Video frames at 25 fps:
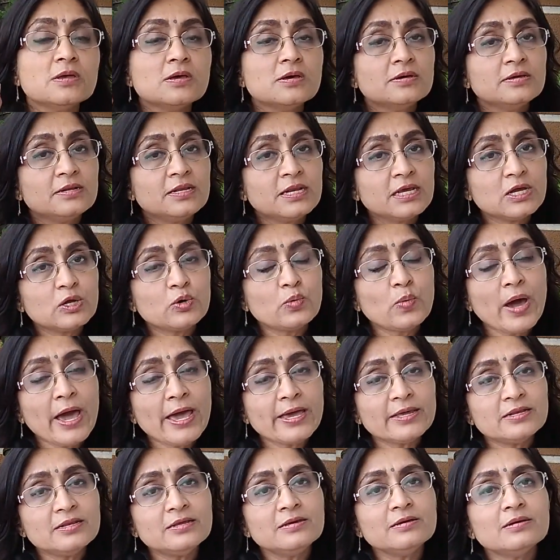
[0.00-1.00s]

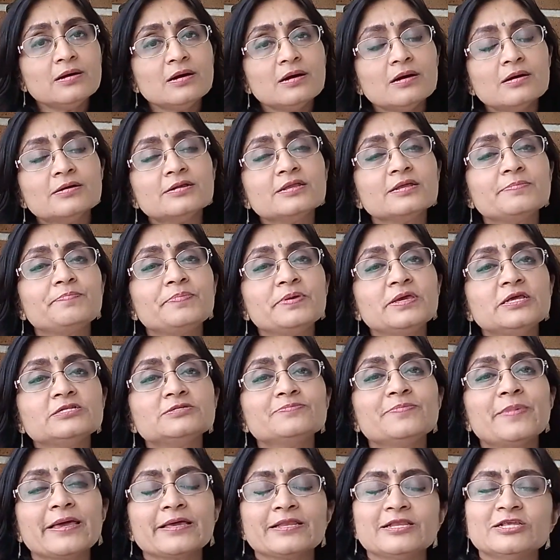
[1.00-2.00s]
requiring a repeat
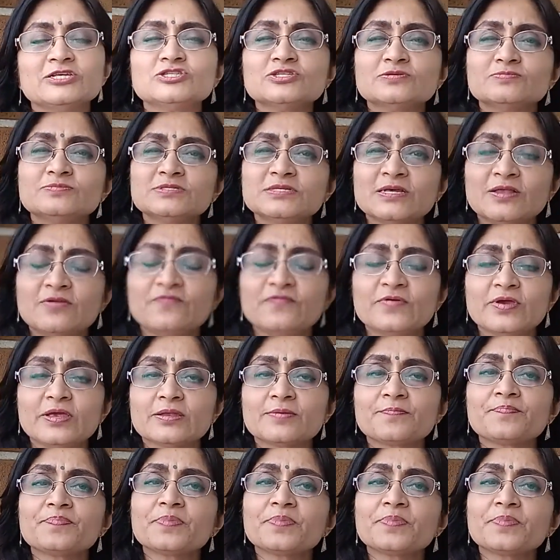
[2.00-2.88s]
magnesium sulfate.